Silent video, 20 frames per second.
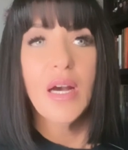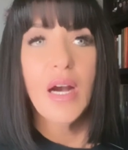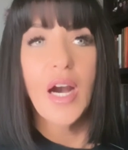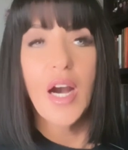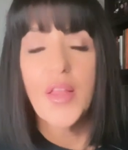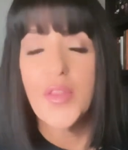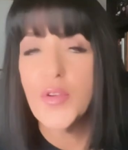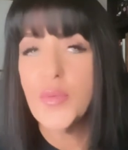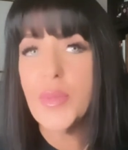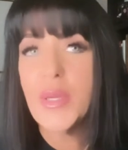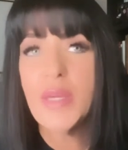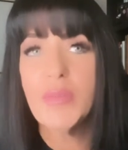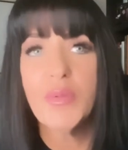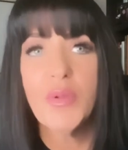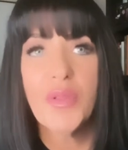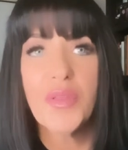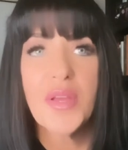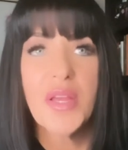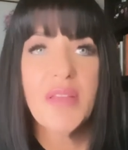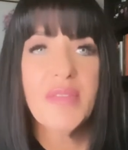Other
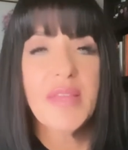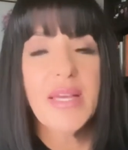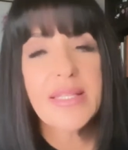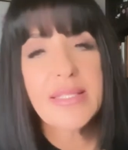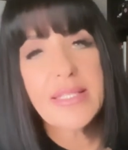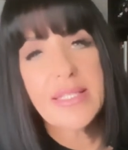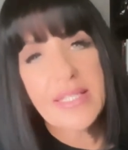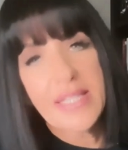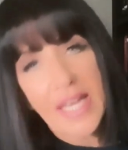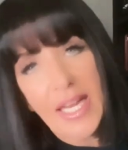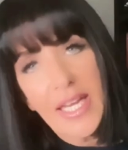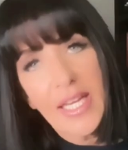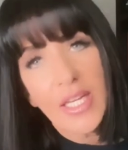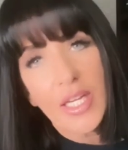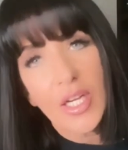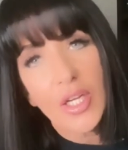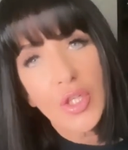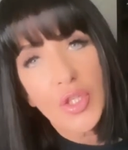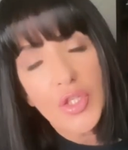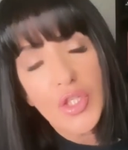people think that's
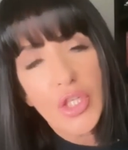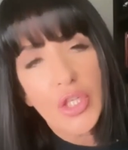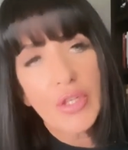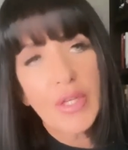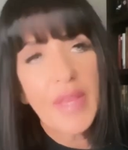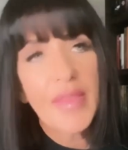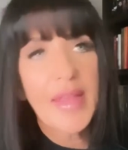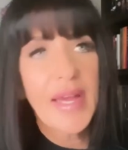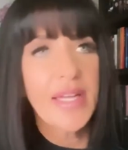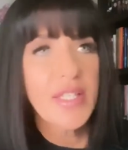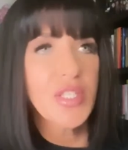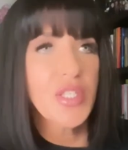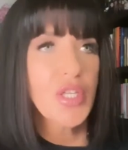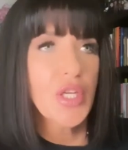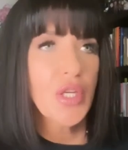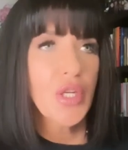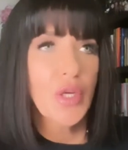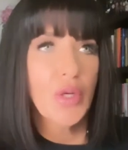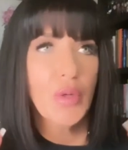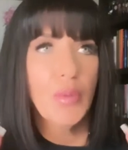diet culture and that's,
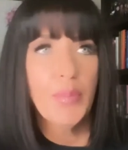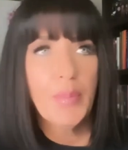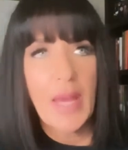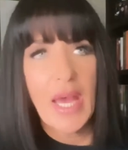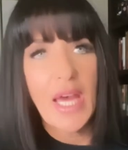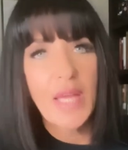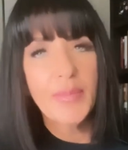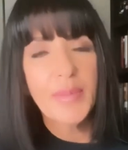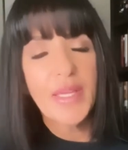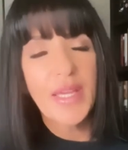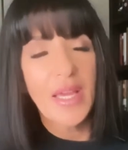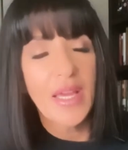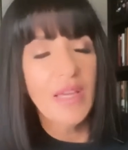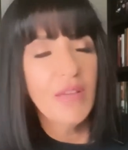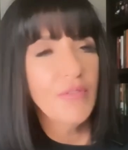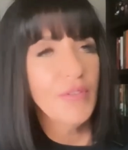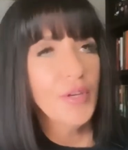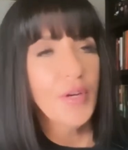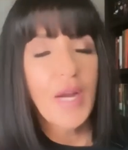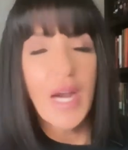you know, bad
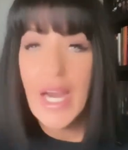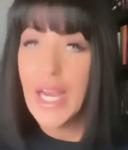behavior.